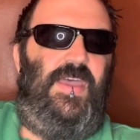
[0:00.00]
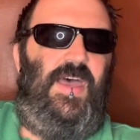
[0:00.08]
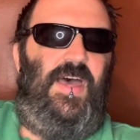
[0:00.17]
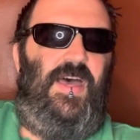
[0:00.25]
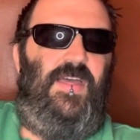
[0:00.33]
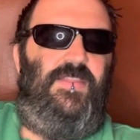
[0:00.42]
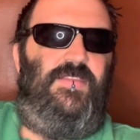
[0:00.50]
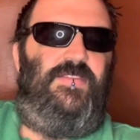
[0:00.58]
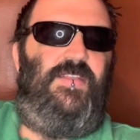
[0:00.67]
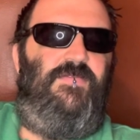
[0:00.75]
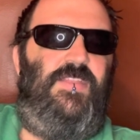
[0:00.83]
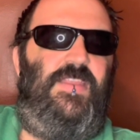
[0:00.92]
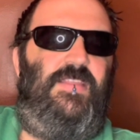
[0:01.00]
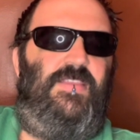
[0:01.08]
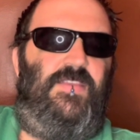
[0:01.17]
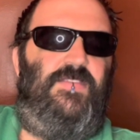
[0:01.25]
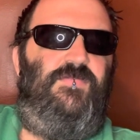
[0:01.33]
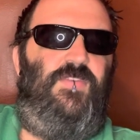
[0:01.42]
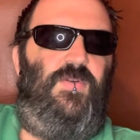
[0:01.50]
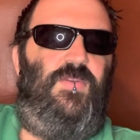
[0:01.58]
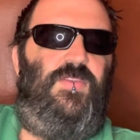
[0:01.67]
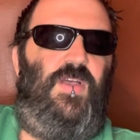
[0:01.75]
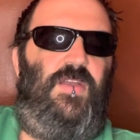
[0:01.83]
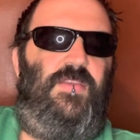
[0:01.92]
The stuff that it doesn't
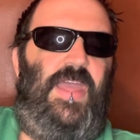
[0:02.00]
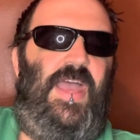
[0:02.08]
focus on